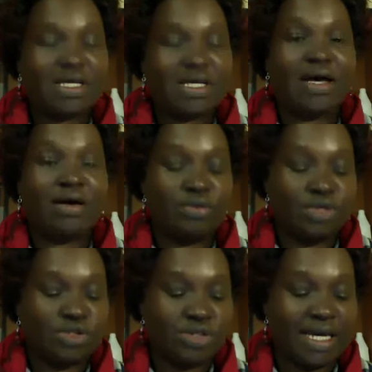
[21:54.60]
we should
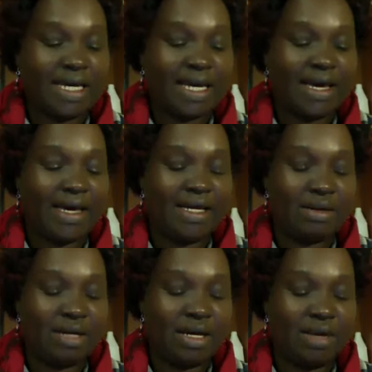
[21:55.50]
take care in
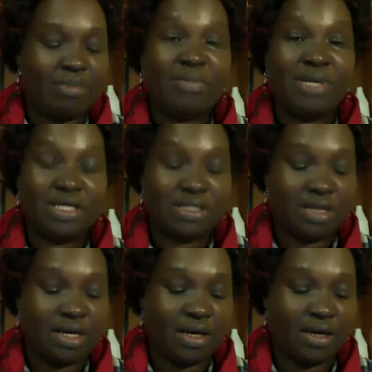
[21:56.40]
public
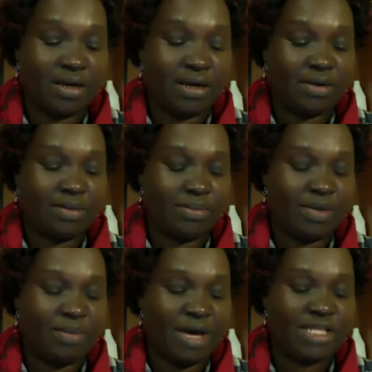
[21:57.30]

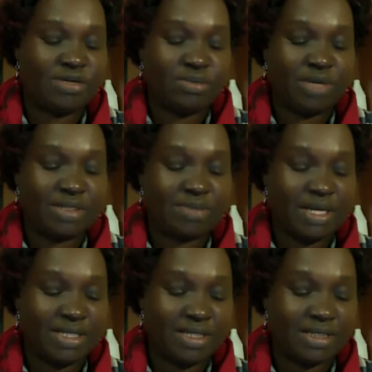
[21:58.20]
bathroom and
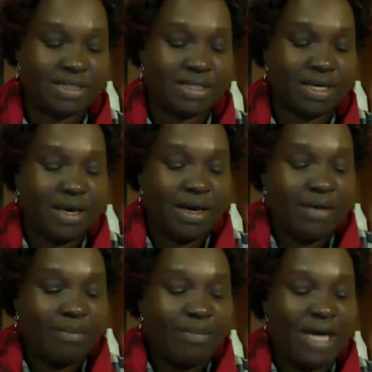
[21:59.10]
spaces.
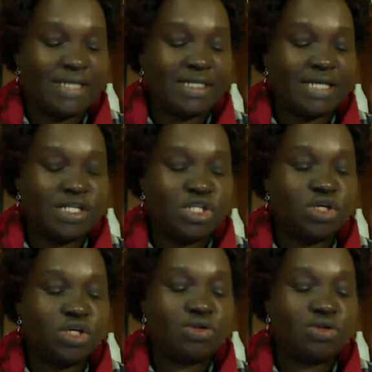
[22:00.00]
But in addition to